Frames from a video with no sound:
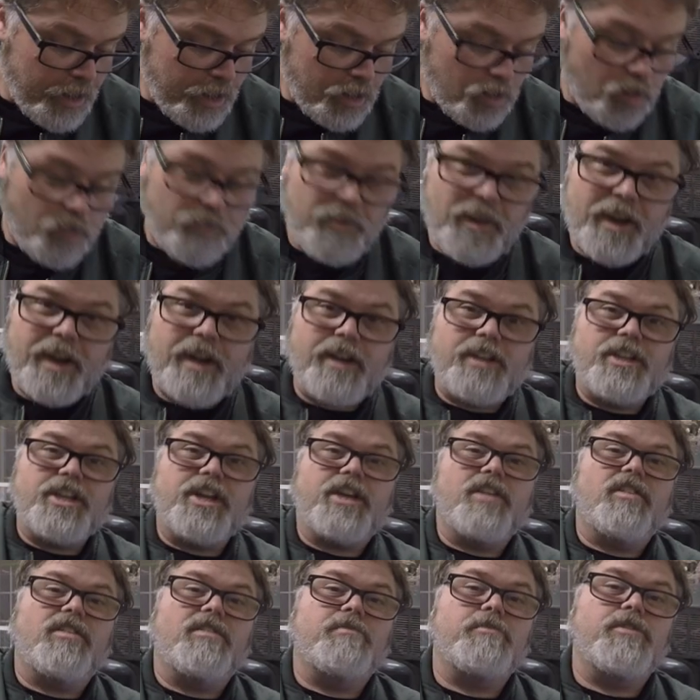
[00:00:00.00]
Don't forget to
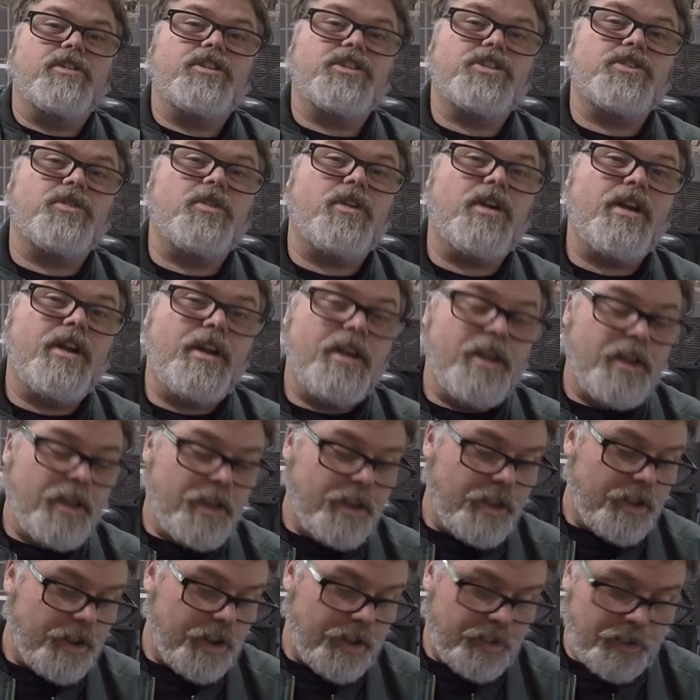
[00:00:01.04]
check out the merch store.
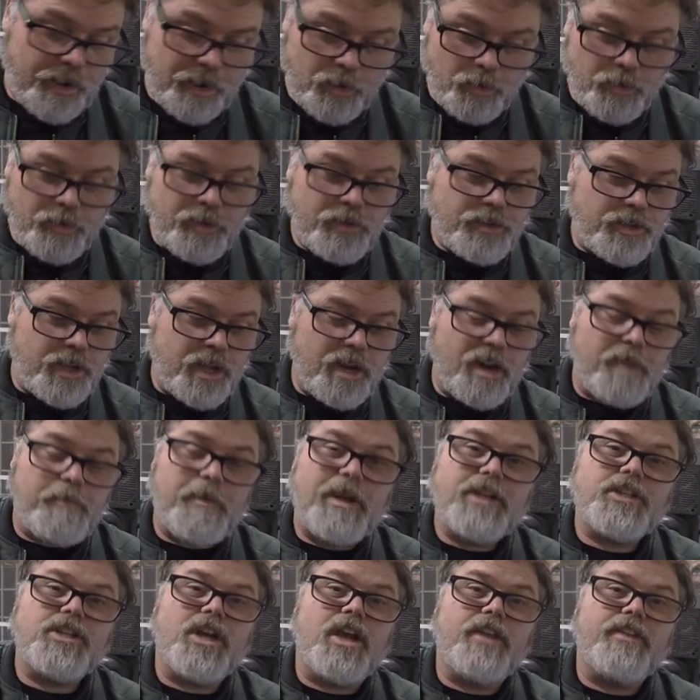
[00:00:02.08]
And I know there's not
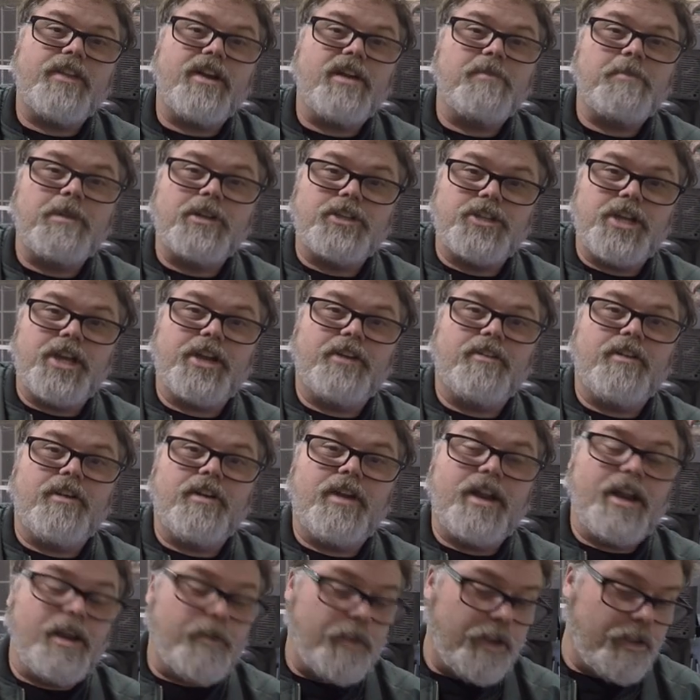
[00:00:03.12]
much on there, but check her out
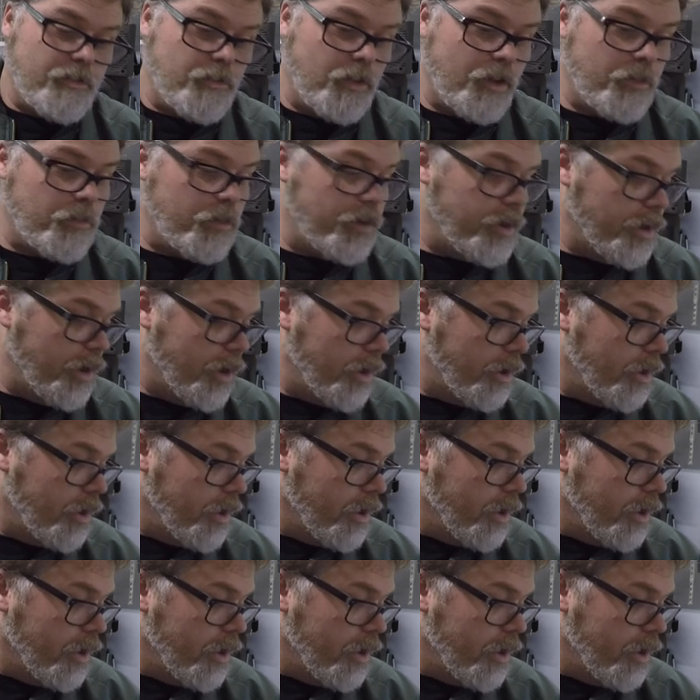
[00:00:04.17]
anyways. Why wouldn't you?